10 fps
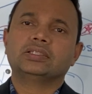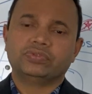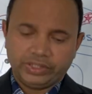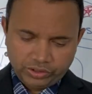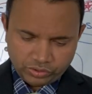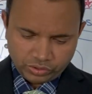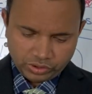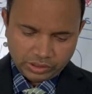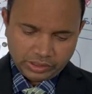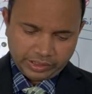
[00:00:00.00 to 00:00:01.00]
video.
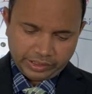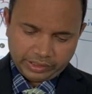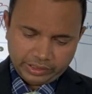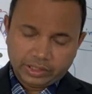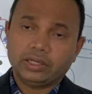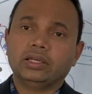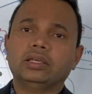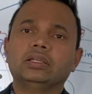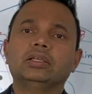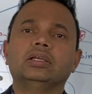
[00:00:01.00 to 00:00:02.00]

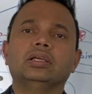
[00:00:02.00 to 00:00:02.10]
And